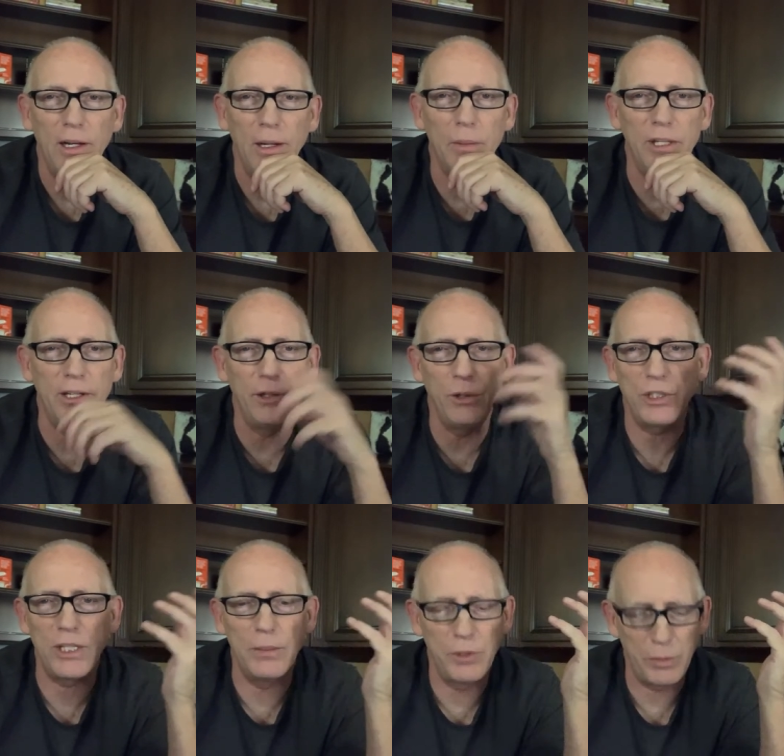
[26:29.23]
I mean, they do
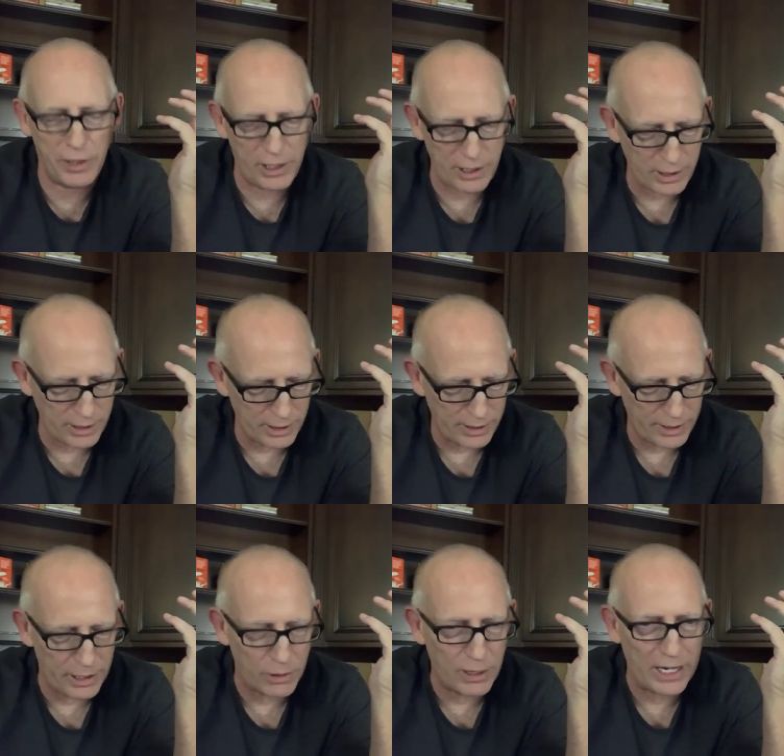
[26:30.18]
seem to be,
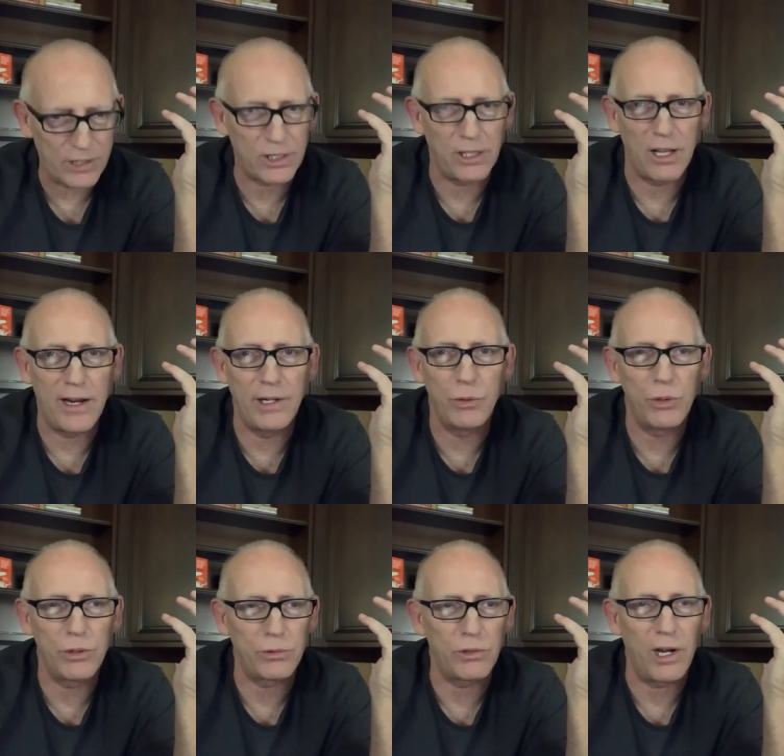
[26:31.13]
you know, as aligned
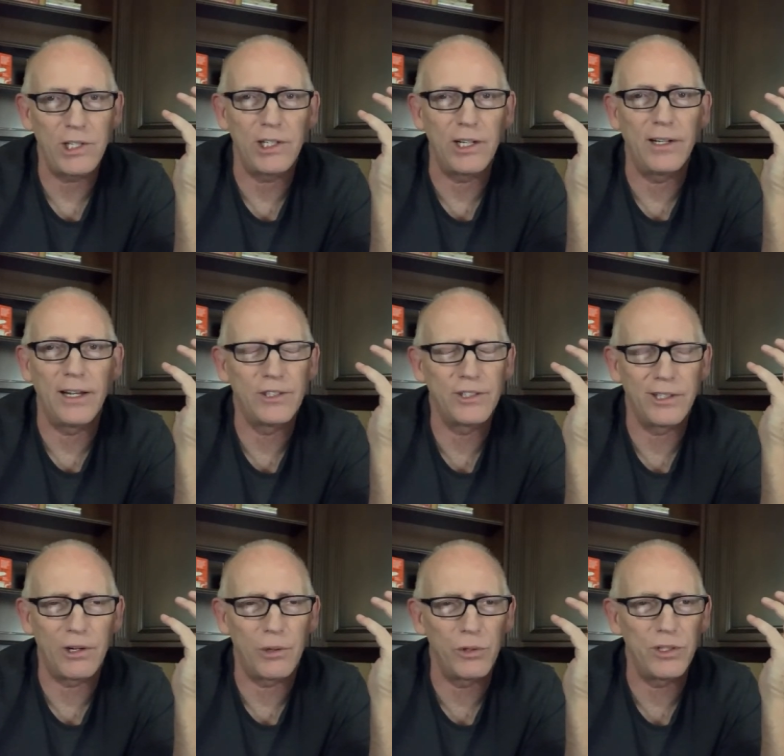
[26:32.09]
with Russia as they
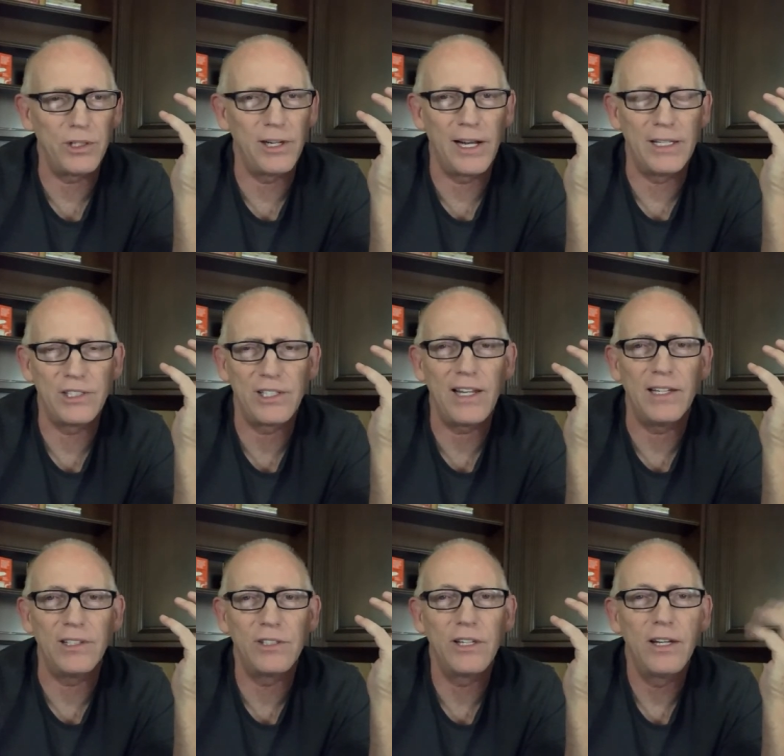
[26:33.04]
are with the United
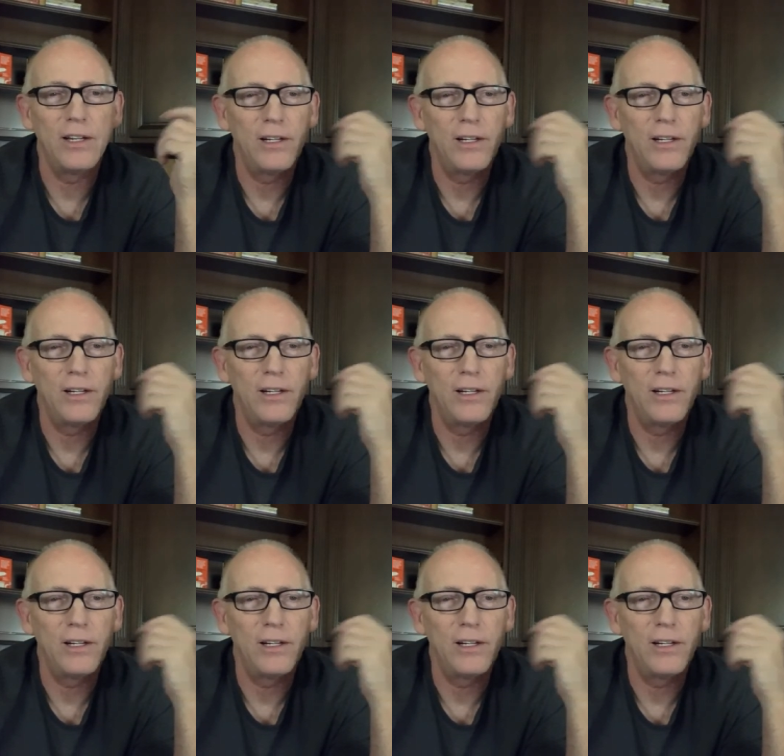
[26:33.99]
States.